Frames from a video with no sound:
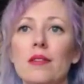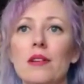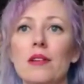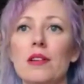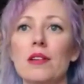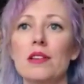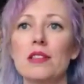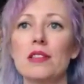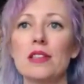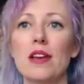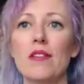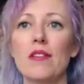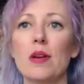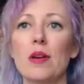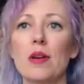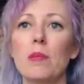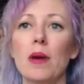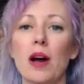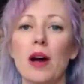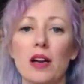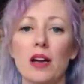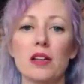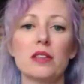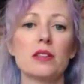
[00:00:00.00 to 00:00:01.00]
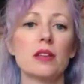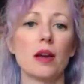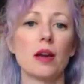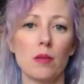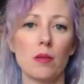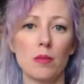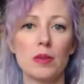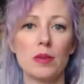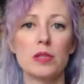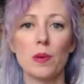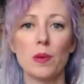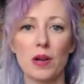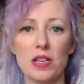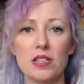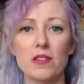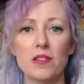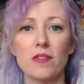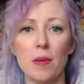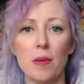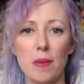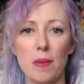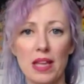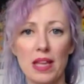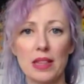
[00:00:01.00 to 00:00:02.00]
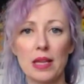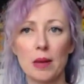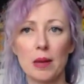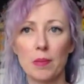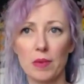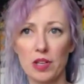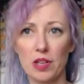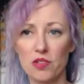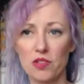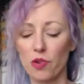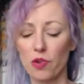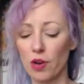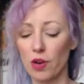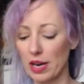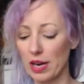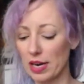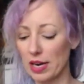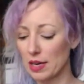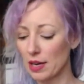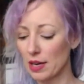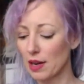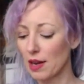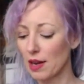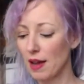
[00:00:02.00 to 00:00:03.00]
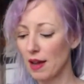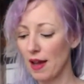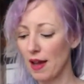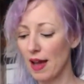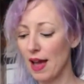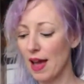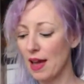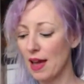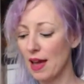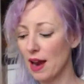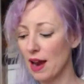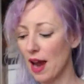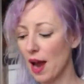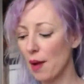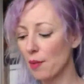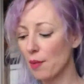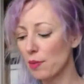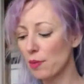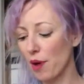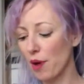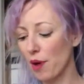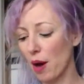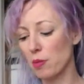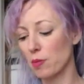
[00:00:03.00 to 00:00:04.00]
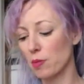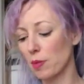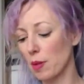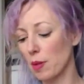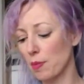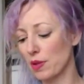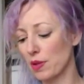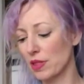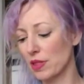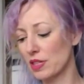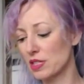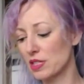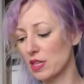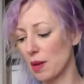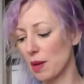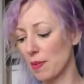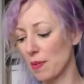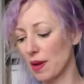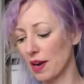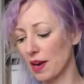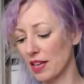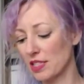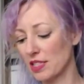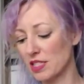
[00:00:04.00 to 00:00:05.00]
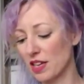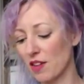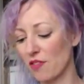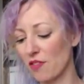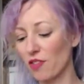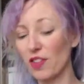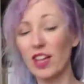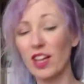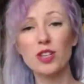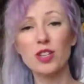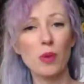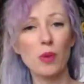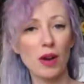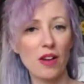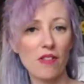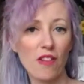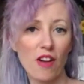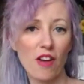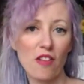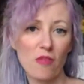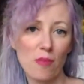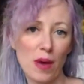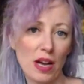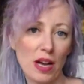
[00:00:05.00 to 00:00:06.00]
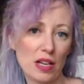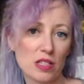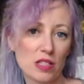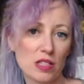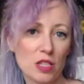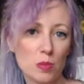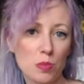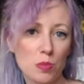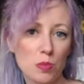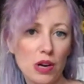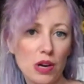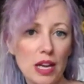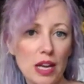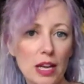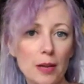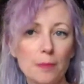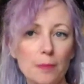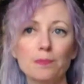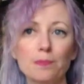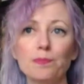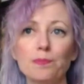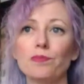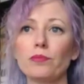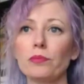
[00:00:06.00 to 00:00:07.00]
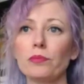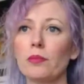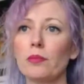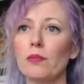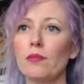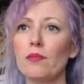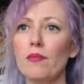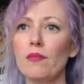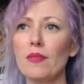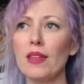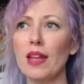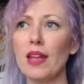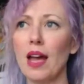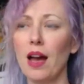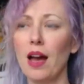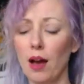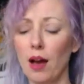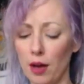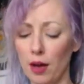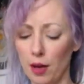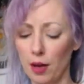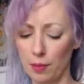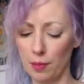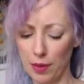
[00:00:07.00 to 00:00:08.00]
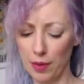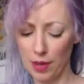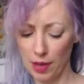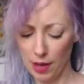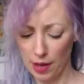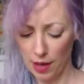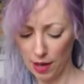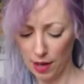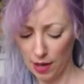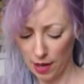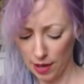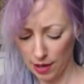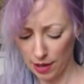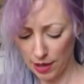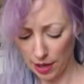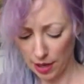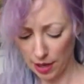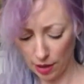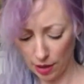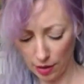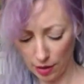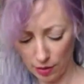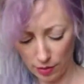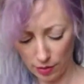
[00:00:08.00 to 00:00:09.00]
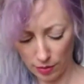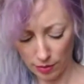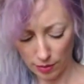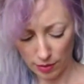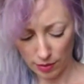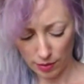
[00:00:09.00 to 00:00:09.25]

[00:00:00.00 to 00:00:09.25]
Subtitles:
$7. I would be surprised if I paid that much for it. And I would probably put this up on Etsy for like $25. It's pretty, you know,